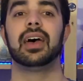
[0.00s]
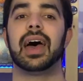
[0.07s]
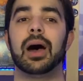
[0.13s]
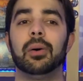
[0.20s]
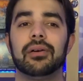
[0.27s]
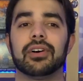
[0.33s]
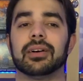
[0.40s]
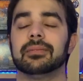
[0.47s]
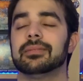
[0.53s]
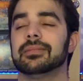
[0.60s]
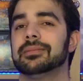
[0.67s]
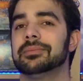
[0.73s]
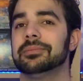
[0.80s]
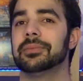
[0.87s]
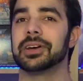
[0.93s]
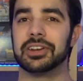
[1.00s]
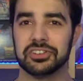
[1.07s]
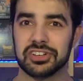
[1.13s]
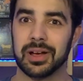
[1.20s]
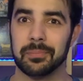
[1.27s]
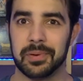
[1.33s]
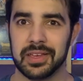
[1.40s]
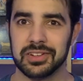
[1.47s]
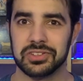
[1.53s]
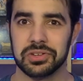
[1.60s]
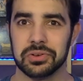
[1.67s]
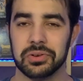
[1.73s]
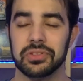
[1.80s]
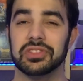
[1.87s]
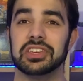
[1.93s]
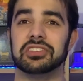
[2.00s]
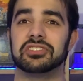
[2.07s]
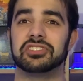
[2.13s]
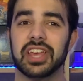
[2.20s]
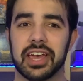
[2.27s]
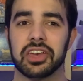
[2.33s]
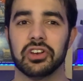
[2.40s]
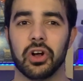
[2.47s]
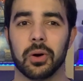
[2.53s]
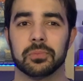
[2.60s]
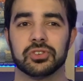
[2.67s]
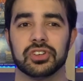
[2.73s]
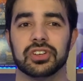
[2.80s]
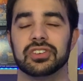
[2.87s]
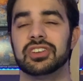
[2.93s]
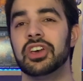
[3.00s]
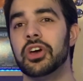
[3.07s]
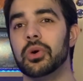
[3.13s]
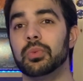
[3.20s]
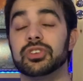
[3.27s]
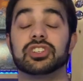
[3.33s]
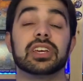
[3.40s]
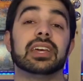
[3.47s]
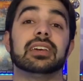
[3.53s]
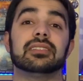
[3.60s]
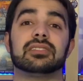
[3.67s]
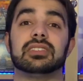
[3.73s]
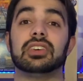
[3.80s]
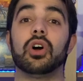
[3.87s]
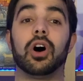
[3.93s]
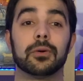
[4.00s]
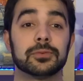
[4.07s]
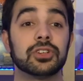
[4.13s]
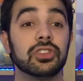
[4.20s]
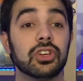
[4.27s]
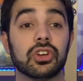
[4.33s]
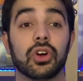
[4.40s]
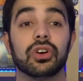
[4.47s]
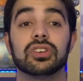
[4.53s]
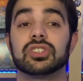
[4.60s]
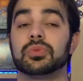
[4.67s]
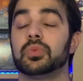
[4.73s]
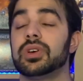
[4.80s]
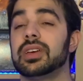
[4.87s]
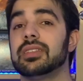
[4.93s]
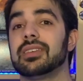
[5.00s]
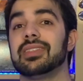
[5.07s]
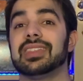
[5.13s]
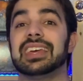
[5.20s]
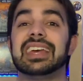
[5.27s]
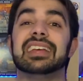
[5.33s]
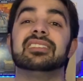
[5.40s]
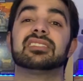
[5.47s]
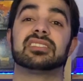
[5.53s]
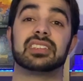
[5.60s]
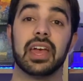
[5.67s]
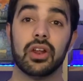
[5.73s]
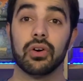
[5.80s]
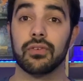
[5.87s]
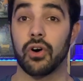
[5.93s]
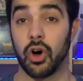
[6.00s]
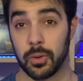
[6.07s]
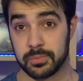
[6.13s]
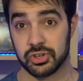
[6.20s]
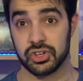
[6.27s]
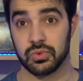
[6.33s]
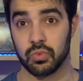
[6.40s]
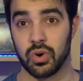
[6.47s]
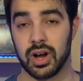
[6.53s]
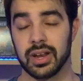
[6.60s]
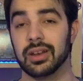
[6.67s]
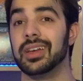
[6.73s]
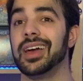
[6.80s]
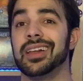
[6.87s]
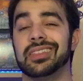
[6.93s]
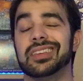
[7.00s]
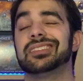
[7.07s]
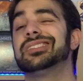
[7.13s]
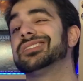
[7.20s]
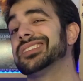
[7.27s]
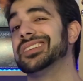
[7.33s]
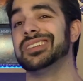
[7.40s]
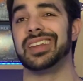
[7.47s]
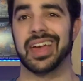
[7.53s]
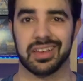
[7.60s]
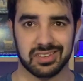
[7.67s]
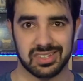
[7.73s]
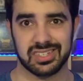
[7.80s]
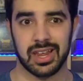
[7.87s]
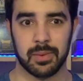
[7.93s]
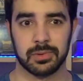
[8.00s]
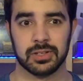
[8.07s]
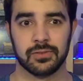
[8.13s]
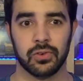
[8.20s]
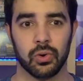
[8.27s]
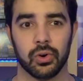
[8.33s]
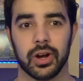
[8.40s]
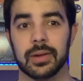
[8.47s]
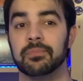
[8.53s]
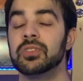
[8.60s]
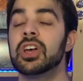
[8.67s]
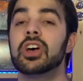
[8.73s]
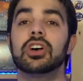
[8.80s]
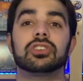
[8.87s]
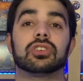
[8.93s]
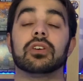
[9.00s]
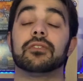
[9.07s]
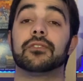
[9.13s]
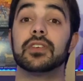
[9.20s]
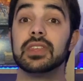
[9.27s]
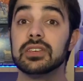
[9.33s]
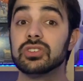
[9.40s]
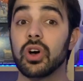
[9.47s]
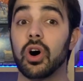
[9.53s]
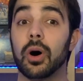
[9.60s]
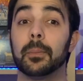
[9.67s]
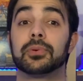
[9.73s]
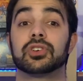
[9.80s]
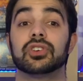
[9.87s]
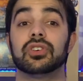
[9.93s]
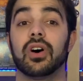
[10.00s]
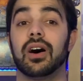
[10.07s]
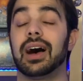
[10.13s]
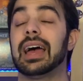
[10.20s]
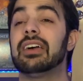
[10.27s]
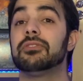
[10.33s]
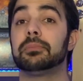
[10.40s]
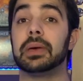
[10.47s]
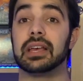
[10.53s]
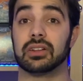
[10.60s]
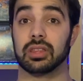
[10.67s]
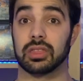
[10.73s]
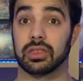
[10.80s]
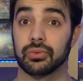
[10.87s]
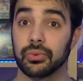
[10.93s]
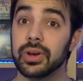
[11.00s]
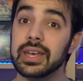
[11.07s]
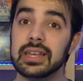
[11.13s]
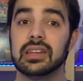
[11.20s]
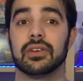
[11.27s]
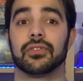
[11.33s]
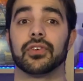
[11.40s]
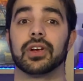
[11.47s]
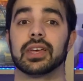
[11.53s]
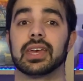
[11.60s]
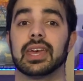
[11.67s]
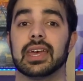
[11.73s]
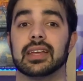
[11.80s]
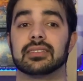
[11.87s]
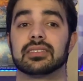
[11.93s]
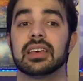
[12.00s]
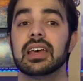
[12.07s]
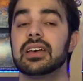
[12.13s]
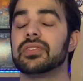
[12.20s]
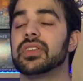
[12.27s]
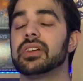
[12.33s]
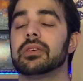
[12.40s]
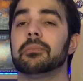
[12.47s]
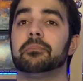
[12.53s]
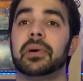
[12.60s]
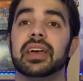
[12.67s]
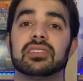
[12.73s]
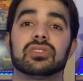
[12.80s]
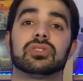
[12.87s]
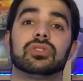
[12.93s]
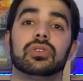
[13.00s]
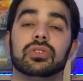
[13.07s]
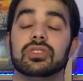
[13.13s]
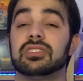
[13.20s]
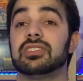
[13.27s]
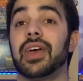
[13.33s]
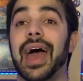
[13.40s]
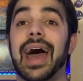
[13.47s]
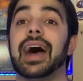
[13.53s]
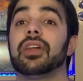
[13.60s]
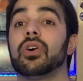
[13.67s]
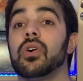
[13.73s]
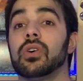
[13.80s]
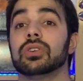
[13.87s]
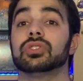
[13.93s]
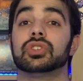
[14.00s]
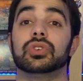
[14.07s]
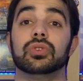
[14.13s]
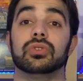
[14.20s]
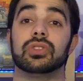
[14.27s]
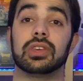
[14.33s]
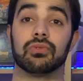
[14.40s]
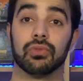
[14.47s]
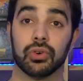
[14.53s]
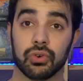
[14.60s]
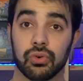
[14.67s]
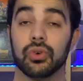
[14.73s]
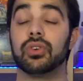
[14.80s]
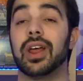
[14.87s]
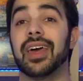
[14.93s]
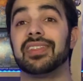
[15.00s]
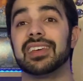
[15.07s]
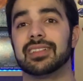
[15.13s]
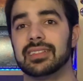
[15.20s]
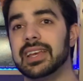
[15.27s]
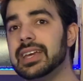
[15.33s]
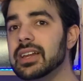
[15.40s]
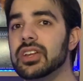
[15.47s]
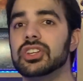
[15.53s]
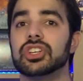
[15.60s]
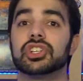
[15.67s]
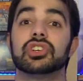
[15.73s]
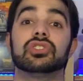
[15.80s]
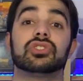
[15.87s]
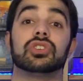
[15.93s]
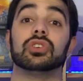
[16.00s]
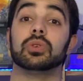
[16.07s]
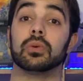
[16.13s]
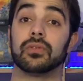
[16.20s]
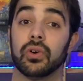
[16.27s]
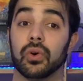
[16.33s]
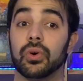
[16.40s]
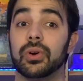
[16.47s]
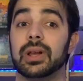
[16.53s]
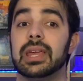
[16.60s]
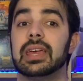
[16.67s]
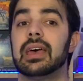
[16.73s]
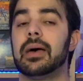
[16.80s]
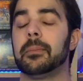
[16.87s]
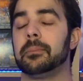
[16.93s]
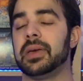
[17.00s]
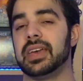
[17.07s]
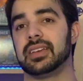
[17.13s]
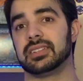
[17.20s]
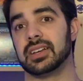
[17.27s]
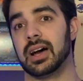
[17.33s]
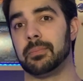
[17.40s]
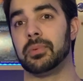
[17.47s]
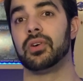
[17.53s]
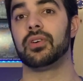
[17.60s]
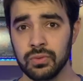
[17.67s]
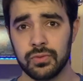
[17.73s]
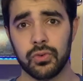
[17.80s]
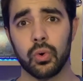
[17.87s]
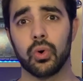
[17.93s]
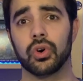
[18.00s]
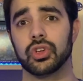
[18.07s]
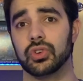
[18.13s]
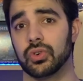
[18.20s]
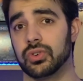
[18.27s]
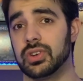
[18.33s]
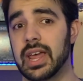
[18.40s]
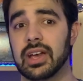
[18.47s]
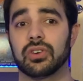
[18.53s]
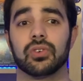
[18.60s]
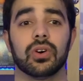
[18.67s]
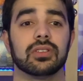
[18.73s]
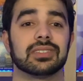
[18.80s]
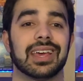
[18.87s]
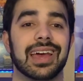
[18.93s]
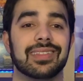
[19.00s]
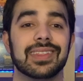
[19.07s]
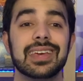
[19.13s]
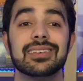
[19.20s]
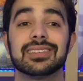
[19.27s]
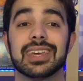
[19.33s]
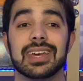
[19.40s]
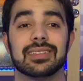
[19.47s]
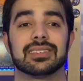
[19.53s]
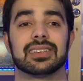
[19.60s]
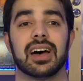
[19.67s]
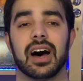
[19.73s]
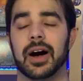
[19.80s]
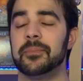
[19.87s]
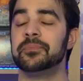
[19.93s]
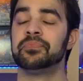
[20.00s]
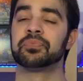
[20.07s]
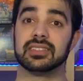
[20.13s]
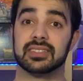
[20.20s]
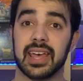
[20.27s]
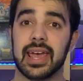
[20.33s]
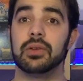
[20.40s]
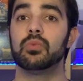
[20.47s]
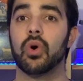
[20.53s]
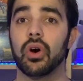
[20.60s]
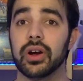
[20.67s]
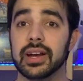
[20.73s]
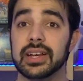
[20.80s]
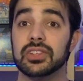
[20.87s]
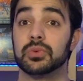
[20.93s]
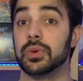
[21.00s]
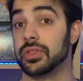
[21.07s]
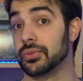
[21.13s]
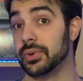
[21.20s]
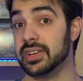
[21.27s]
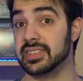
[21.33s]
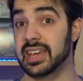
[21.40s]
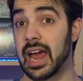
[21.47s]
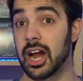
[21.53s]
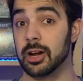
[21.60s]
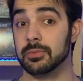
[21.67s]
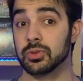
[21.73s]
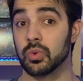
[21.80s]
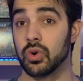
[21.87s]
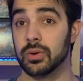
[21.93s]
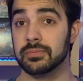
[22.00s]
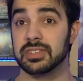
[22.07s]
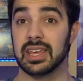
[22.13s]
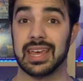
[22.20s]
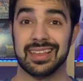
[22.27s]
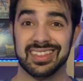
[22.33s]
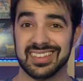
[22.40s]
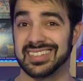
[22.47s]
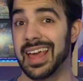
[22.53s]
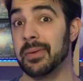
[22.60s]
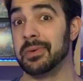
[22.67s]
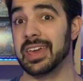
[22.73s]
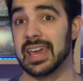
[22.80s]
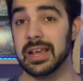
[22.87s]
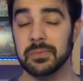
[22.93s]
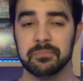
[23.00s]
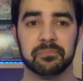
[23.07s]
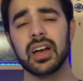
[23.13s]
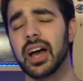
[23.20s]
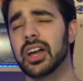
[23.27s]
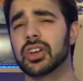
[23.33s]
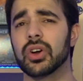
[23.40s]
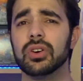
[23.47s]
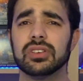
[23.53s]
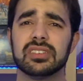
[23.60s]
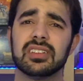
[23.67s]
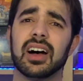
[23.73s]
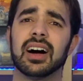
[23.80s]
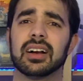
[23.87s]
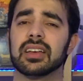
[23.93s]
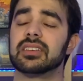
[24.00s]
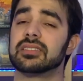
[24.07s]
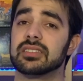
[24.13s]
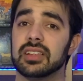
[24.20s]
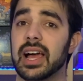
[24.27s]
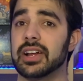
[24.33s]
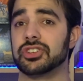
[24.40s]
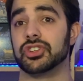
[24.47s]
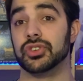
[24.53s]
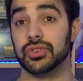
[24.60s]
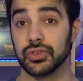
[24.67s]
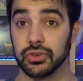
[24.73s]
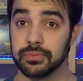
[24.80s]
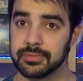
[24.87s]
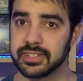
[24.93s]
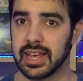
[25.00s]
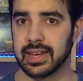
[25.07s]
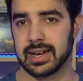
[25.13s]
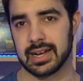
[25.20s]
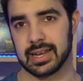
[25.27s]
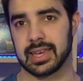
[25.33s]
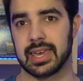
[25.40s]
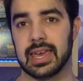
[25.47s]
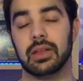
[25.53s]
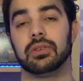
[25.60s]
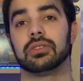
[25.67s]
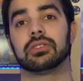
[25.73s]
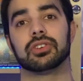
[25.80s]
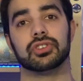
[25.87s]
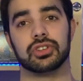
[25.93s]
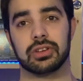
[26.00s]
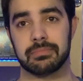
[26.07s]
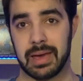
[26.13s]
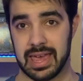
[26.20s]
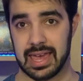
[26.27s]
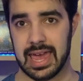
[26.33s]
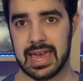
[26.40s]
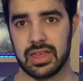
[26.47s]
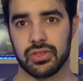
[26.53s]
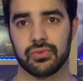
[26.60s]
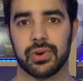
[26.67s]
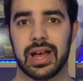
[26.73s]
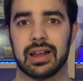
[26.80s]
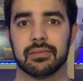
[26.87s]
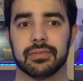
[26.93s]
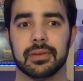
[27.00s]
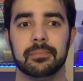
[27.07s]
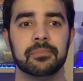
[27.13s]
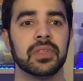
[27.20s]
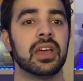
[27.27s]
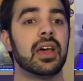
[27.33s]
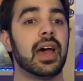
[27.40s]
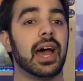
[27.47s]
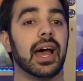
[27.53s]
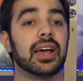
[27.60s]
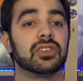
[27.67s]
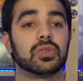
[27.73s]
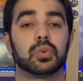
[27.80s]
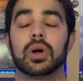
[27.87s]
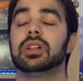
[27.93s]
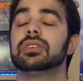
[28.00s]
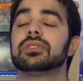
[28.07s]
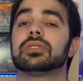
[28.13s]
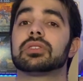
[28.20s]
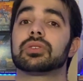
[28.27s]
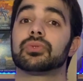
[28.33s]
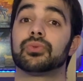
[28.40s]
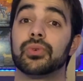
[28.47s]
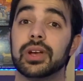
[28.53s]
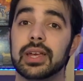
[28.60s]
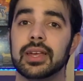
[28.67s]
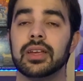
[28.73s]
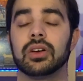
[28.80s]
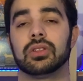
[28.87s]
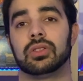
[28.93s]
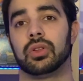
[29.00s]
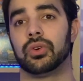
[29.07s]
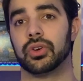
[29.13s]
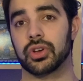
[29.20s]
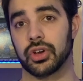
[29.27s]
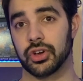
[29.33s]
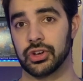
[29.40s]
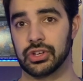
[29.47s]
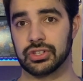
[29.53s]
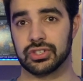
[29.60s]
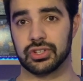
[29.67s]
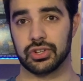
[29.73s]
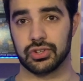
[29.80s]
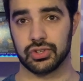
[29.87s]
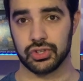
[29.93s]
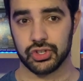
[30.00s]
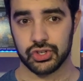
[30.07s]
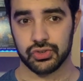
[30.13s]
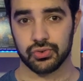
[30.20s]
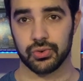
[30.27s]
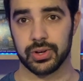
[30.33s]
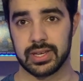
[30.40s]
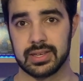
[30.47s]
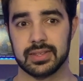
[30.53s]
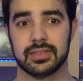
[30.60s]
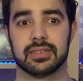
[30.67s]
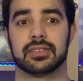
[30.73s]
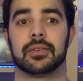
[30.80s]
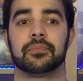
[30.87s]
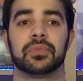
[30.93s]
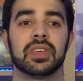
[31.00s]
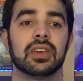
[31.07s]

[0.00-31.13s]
However, we're going to jump into the second option, which is the option that goes with the instead of option 1, and this is the next steps for it. So for this option, I've picked 3 different kits that are best suited to add on to the Recruit and the Elite editions that you have already picked up for your Necrons. And these kits are 10 Warriors with 3 Scarab Swarms in the same kit, a Ghost Ark / Doomsday Ark kit, because you can make either out of them, as well as 3 Locust Destroyers.